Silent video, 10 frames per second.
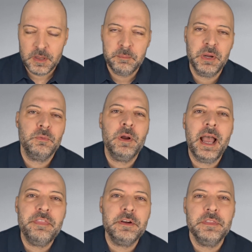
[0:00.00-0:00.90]
But
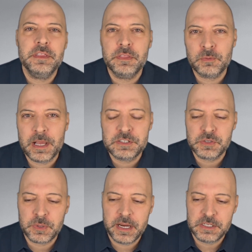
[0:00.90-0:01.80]
rather than the
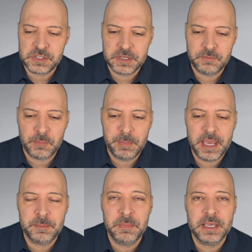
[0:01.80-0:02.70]
restoration of a
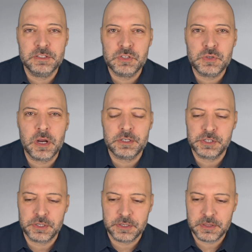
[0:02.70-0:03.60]
man-made structure,